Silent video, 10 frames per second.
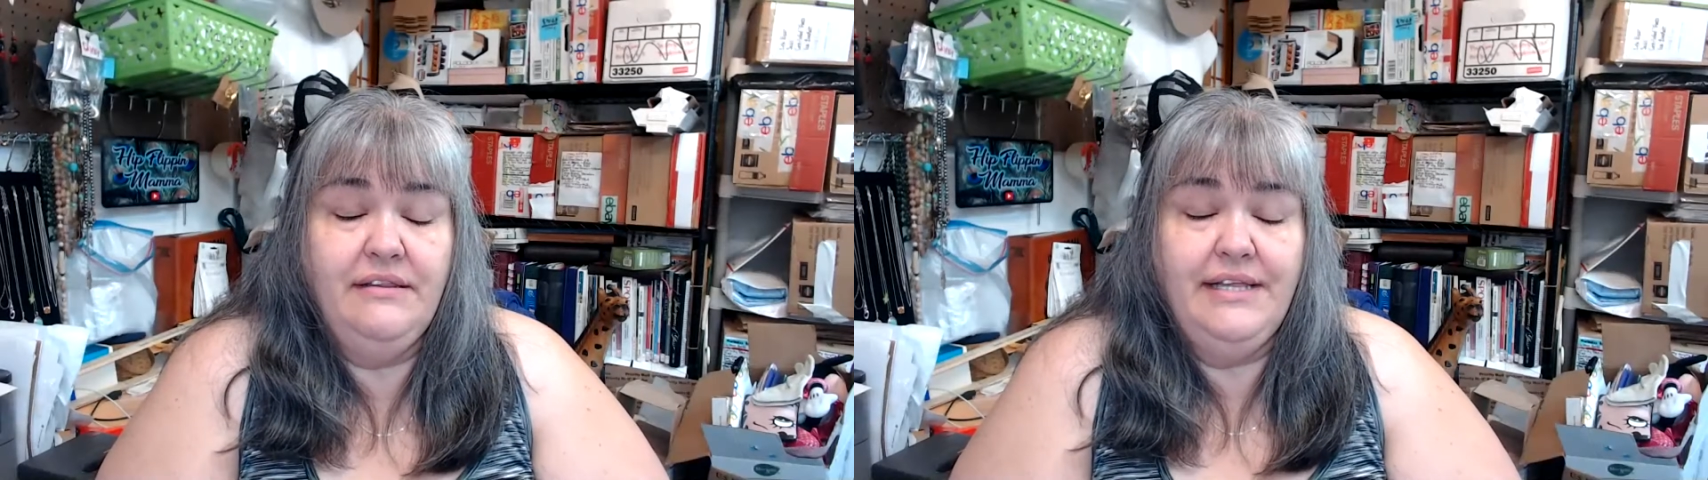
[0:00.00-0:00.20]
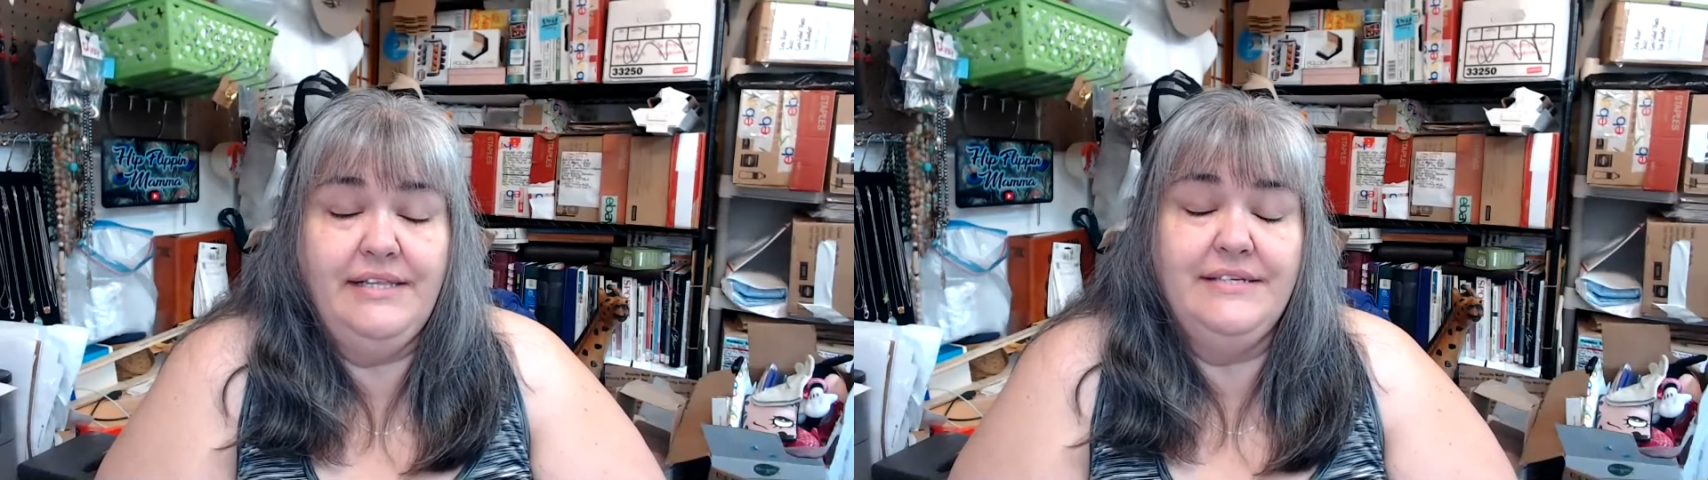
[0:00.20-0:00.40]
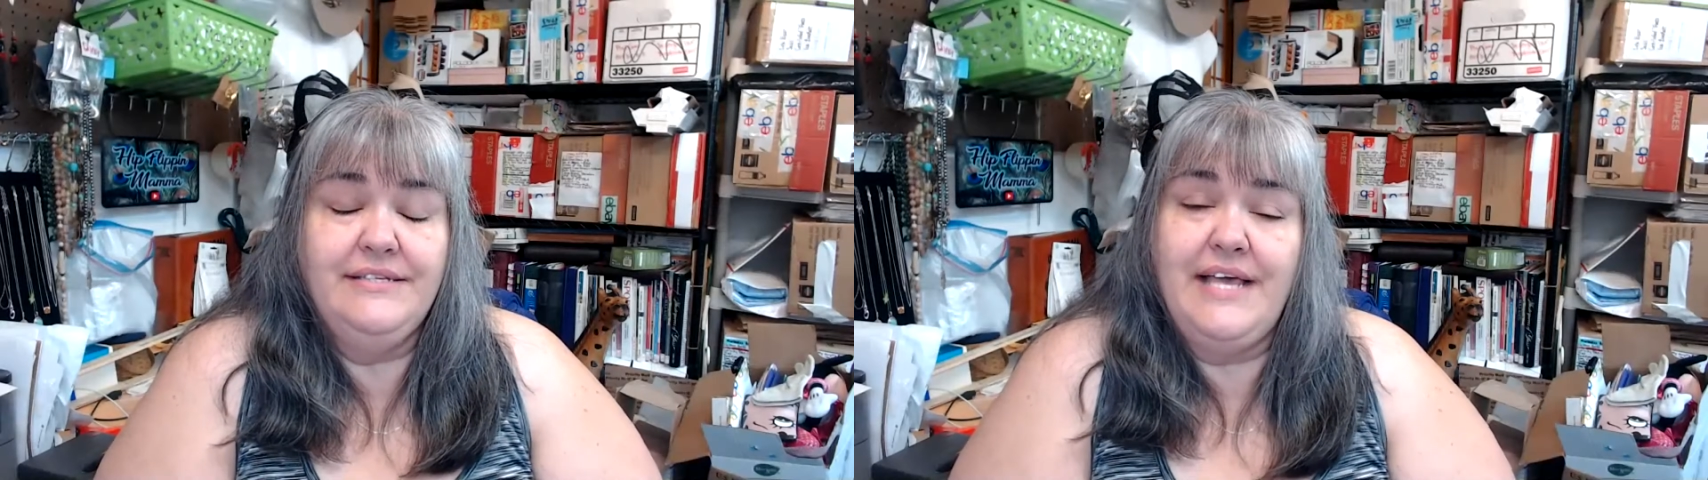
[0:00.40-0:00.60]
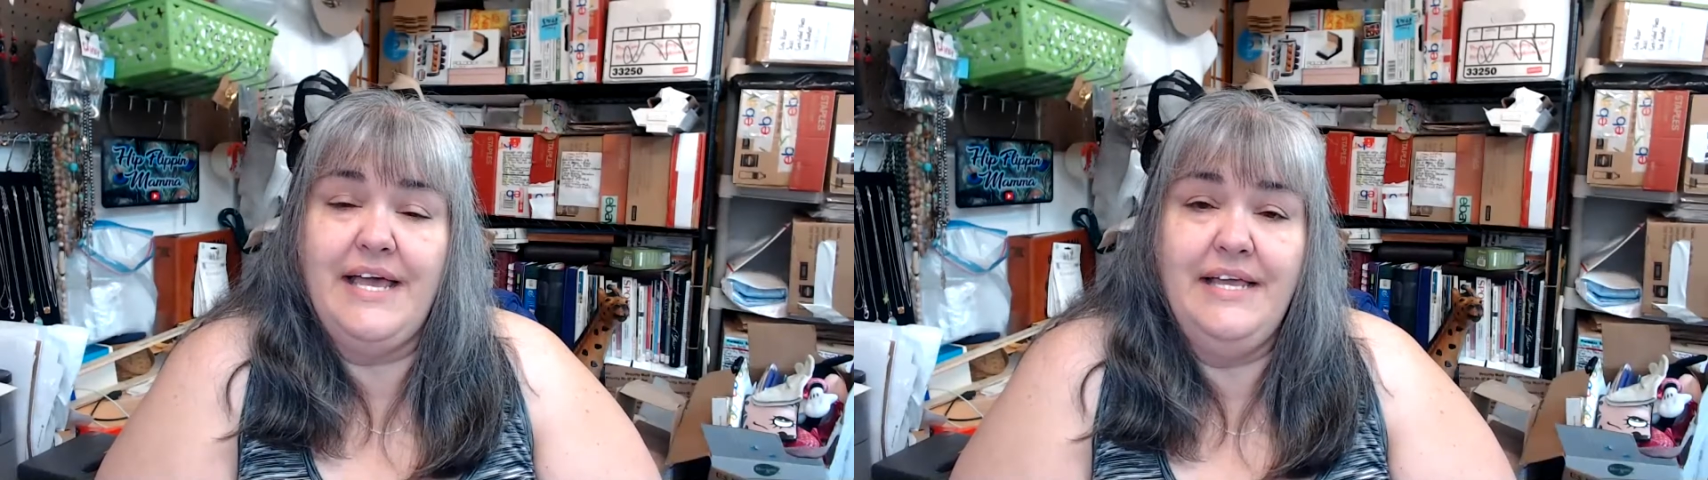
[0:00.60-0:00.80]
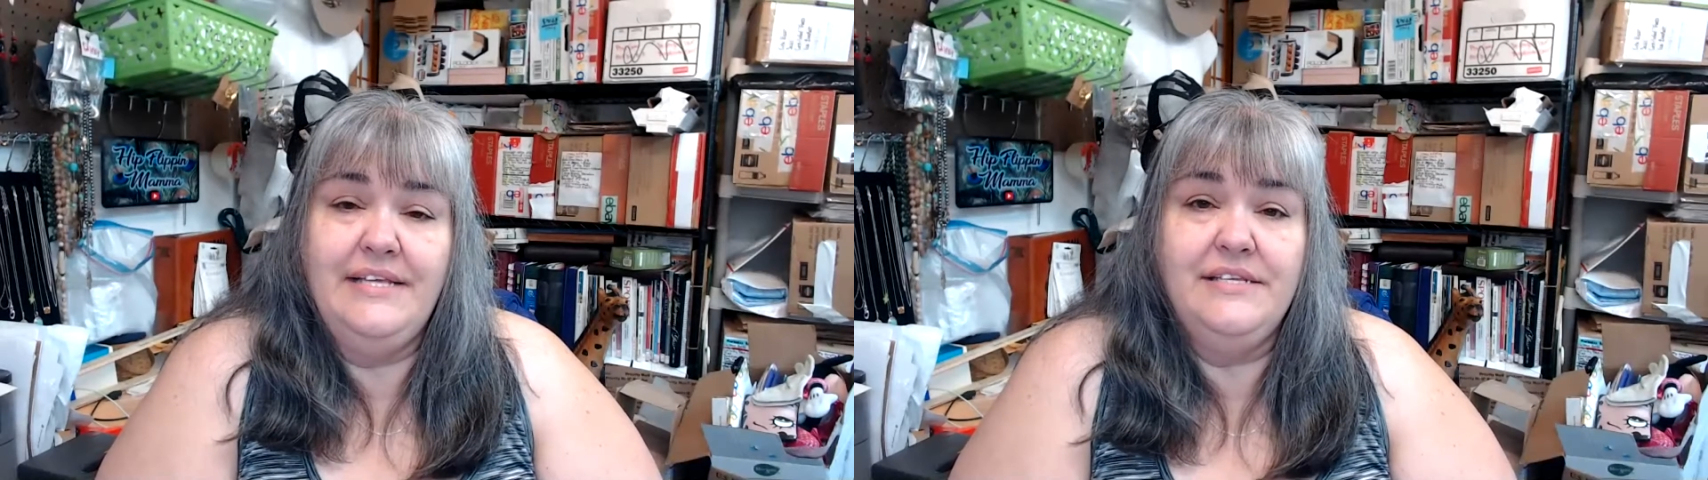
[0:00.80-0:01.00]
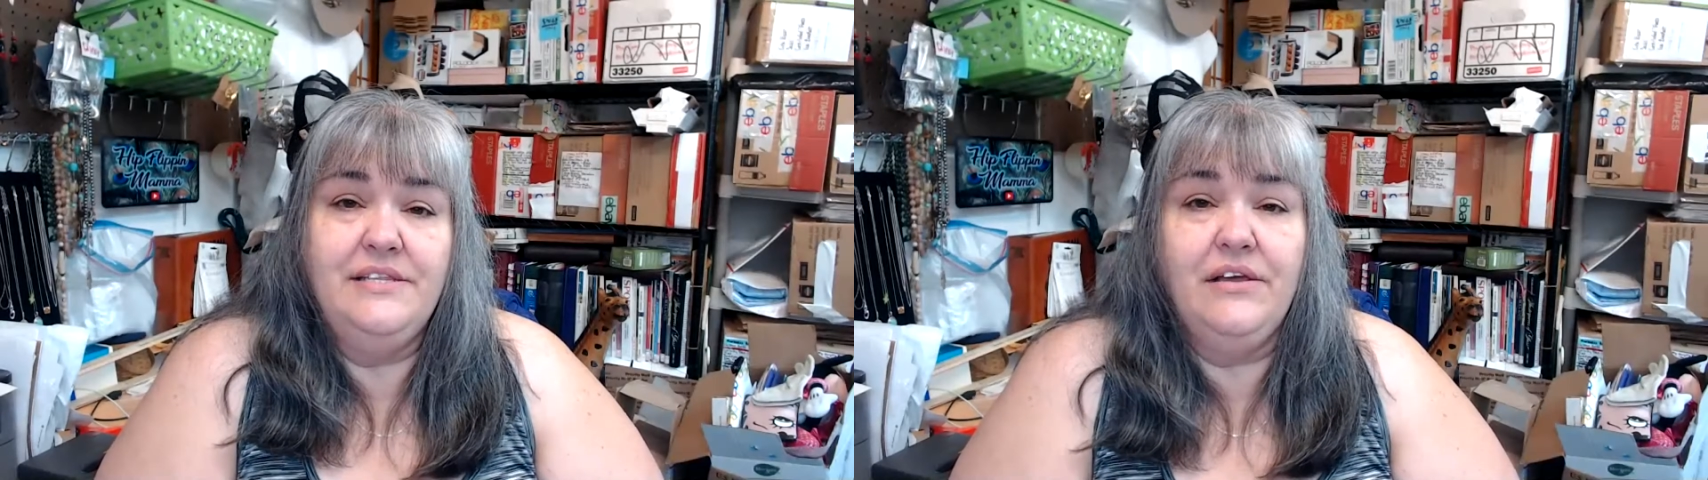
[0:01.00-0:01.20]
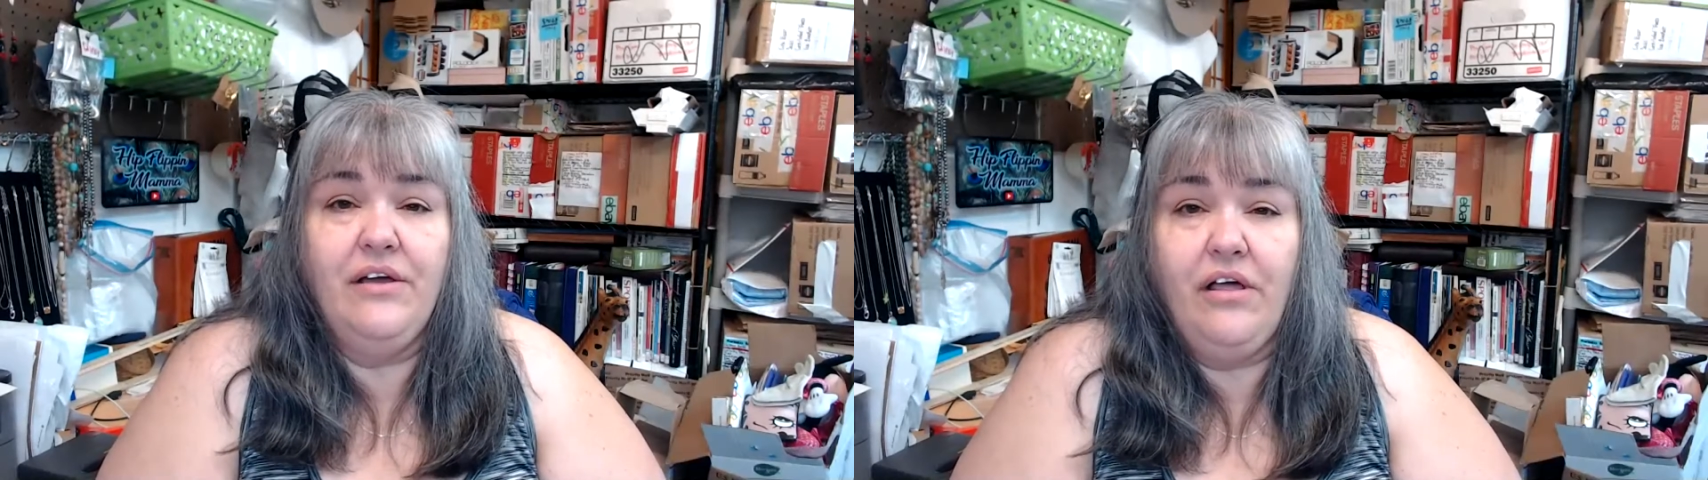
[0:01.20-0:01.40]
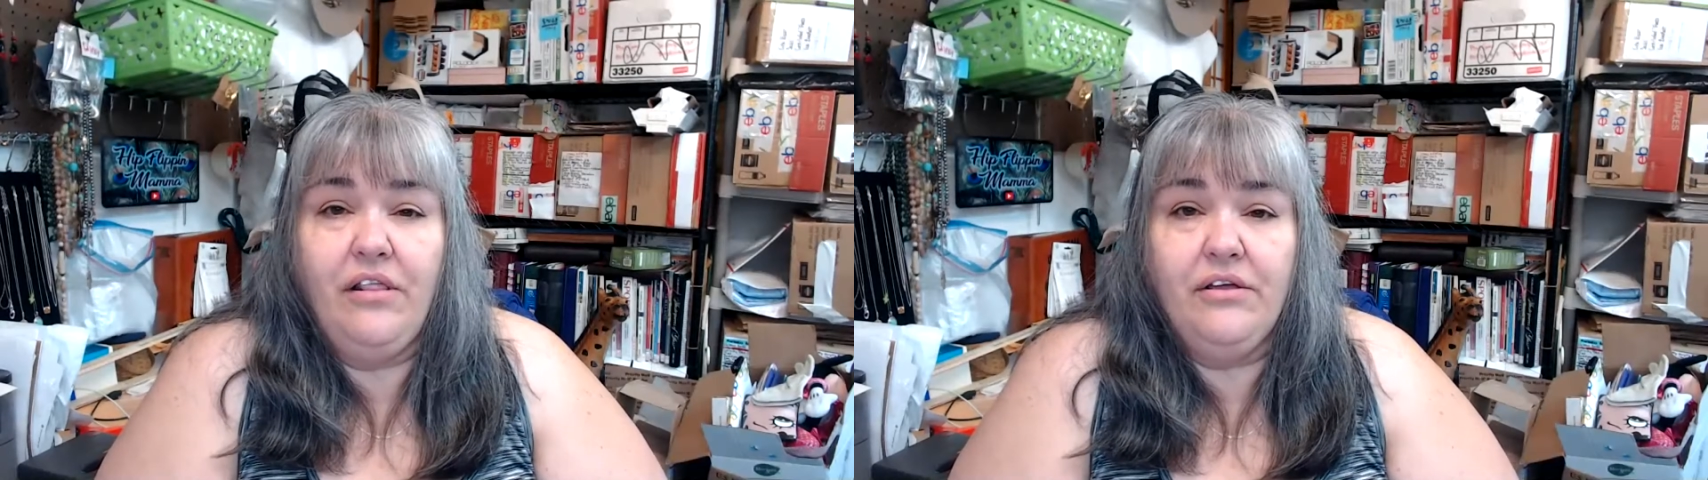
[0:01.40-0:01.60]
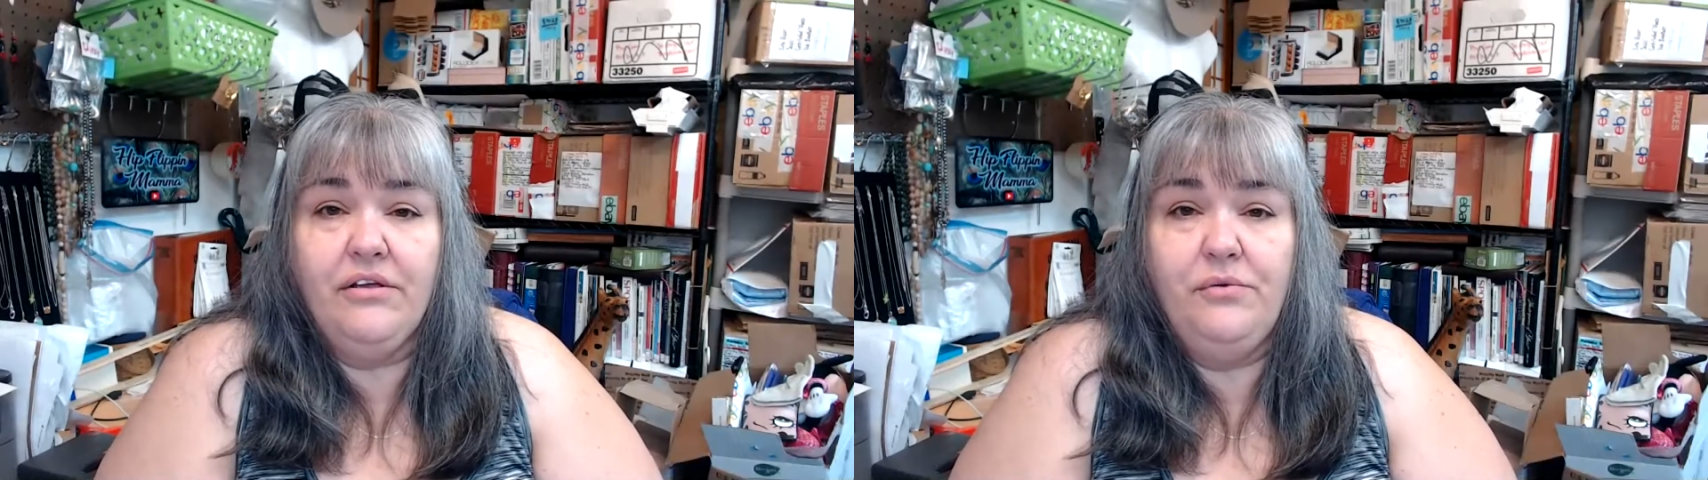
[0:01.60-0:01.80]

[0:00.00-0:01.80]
like the size and the color